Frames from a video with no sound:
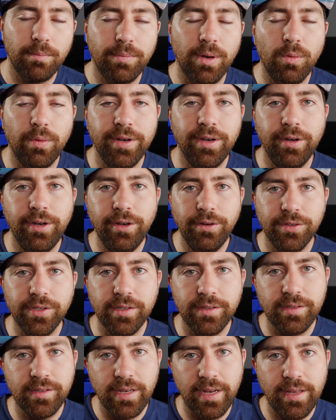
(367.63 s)
But when you're
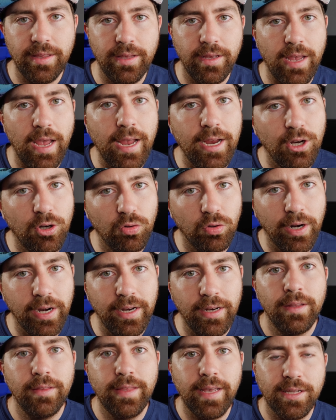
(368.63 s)
using, say, the egg
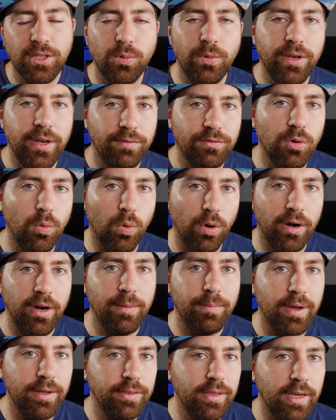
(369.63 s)
crate, that's when you have to worry
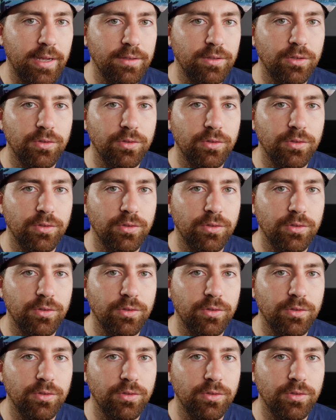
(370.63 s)
about that.